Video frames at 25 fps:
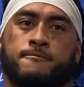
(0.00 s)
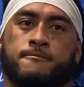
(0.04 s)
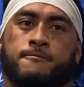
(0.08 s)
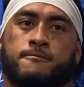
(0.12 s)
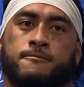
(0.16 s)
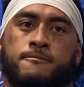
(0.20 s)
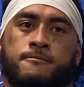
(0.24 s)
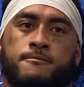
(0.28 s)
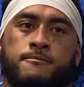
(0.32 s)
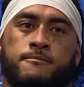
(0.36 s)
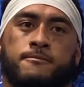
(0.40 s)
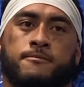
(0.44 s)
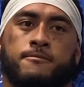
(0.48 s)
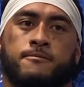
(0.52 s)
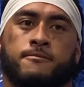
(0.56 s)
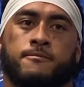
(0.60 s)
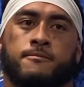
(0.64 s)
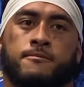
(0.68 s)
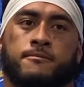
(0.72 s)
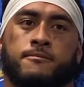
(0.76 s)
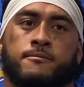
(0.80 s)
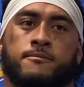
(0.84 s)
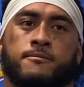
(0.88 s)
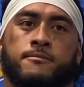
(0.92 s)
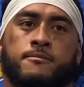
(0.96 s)
Adrian,
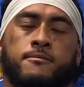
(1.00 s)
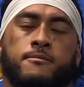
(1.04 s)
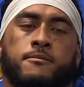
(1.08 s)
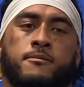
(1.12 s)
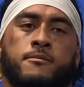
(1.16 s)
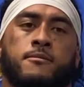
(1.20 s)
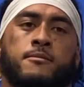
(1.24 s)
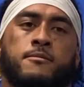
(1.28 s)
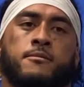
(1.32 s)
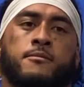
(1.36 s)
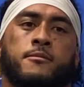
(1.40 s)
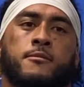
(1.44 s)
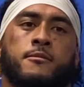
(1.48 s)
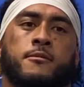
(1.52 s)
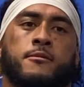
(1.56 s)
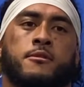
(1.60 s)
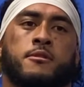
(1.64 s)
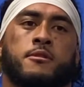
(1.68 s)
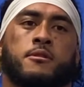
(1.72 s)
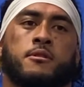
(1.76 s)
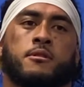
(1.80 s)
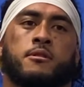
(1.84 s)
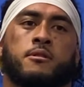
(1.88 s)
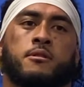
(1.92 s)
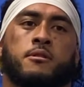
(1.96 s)
um, how
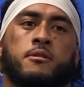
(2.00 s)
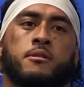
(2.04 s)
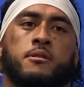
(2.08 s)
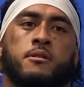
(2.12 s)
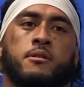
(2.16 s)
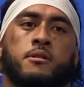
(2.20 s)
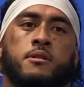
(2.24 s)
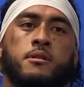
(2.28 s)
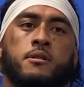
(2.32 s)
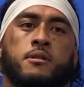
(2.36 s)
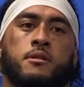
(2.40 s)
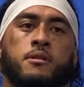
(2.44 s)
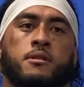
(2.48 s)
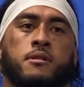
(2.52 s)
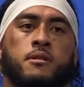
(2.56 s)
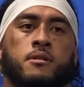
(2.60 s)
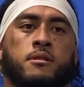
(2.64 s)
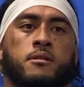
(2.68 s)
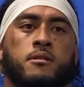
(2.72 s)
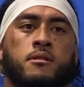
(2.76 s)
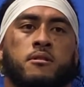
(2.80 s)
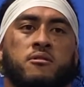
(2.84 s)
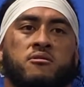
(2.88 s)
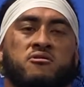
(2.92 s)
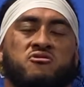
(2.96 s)
emotional was that uh,
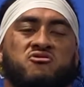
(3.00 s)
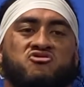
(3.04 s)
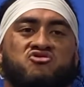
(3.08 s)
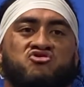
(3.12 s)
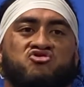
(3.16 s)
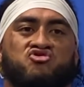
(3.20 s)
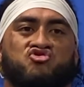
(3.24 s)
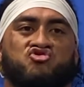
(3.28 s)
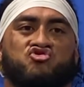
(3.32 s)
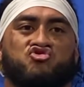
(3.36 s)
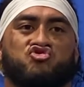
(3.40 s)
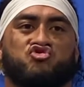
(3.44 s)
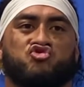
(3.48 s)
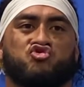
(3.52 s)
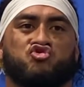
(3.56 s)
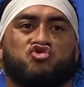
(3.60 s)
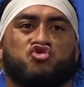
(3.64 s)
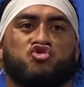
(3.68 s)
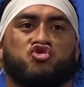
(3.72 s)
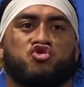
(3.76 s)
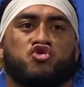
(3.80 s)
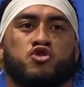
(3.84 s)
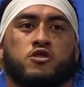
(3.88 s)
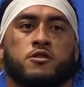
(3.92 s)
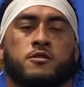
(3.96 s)
lean on me
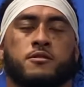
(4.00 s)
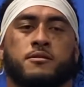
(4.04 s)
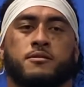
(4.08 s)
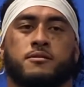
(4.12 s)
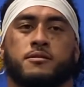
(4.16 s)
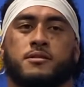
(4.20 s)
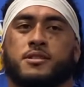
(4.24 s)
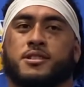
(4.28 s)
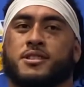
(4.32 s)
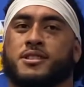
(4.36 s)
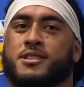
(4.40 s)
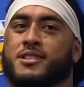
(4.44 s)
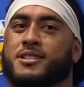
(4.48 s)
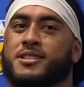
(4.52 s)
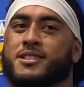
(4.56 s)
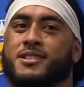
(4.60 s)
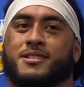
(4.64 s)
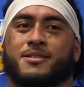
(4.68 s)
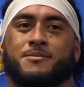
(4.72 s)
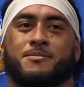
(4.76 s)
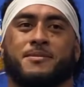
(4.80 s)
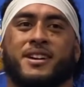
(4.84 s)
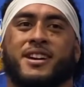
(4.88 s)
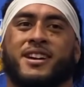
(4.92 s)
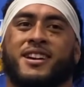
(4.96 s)

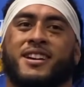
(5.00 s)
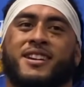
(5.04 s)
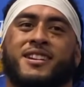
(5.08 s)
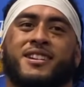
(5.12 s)
lot, uh, man.